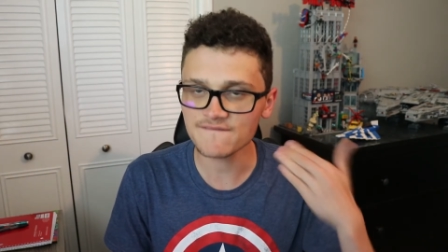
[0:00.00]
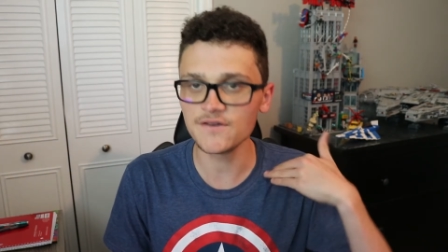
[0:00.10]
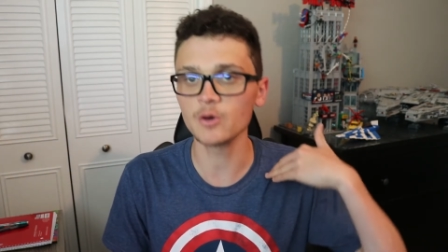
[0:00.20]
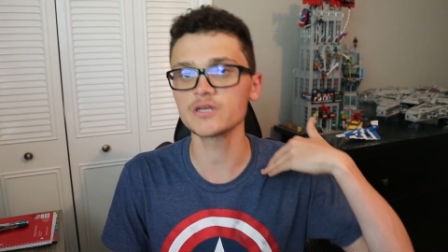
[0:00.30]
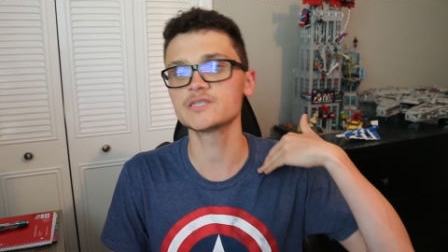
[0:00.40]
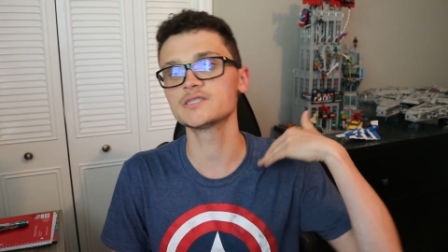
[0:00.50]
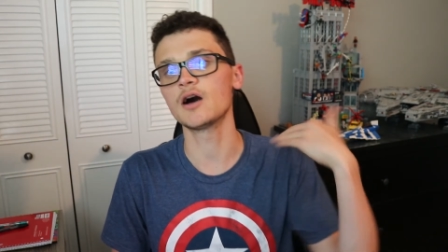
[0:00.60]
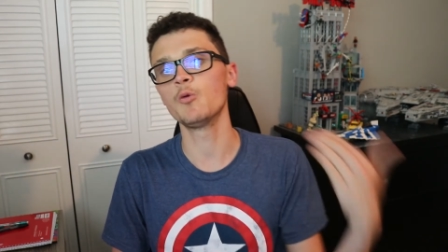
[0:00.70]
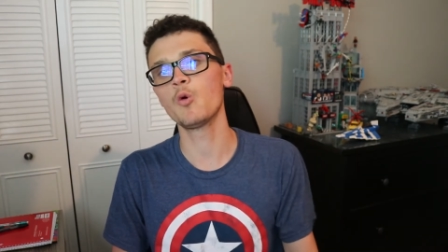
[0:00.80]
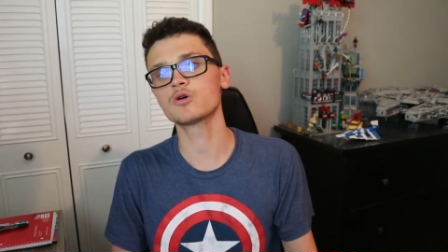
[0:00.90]
focuses
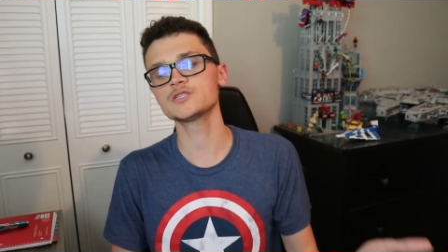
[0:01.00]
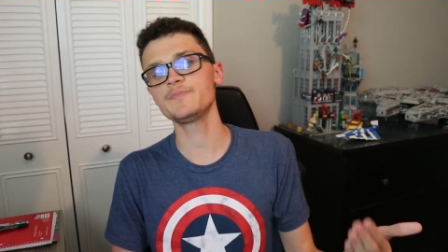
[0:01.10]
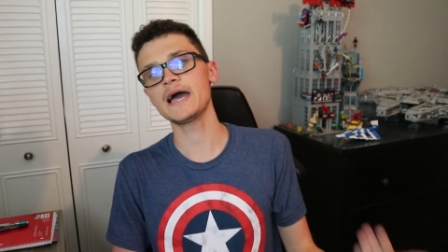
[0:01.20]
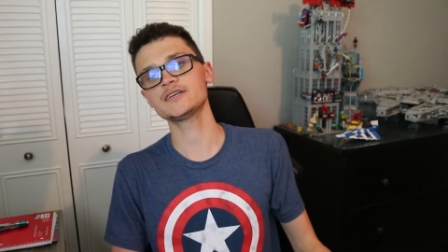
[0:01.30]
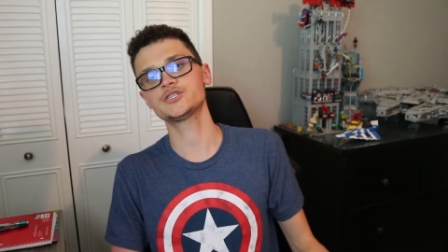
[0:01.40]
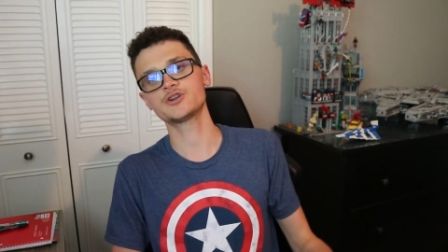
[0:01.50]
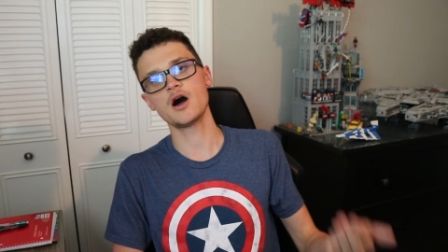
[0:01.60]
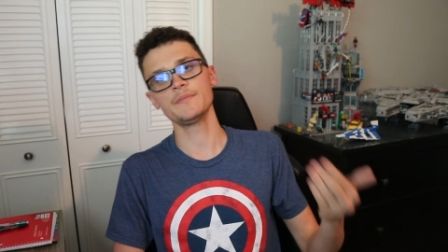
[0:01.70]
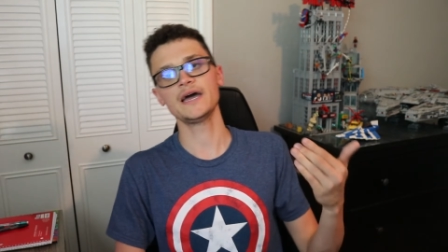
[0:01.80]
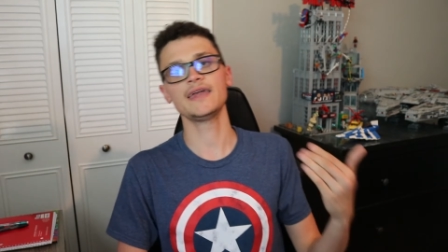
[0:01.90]
on Ward's past
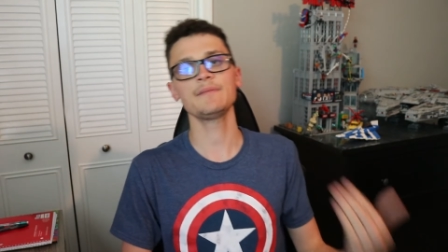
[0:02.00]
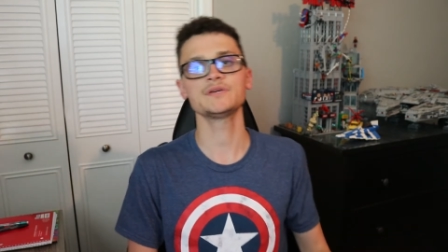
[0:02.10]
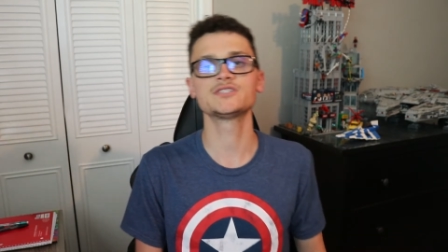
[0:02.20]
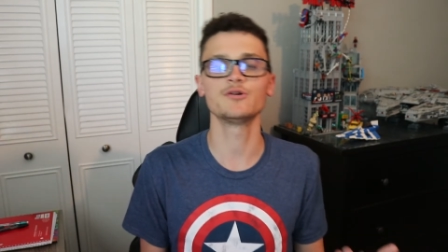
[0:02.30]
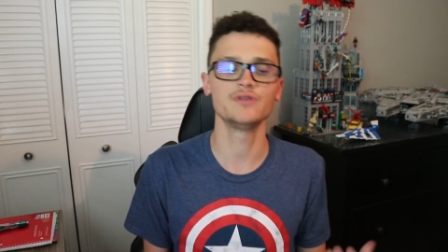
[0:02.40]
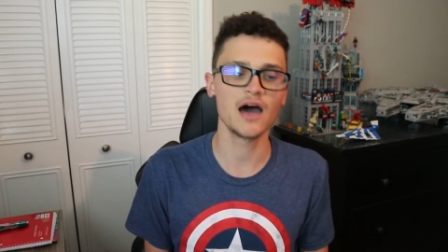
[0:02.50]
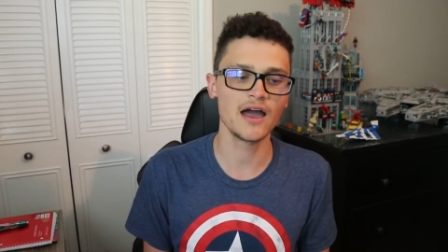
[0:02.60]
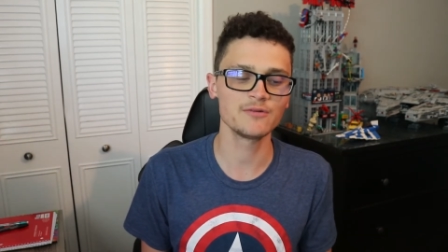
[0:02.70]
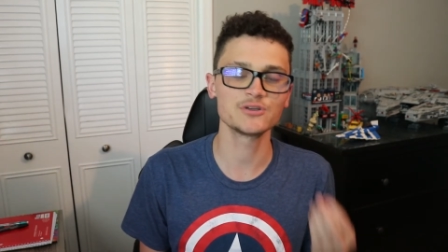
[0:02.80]
trauma, and Episode 9,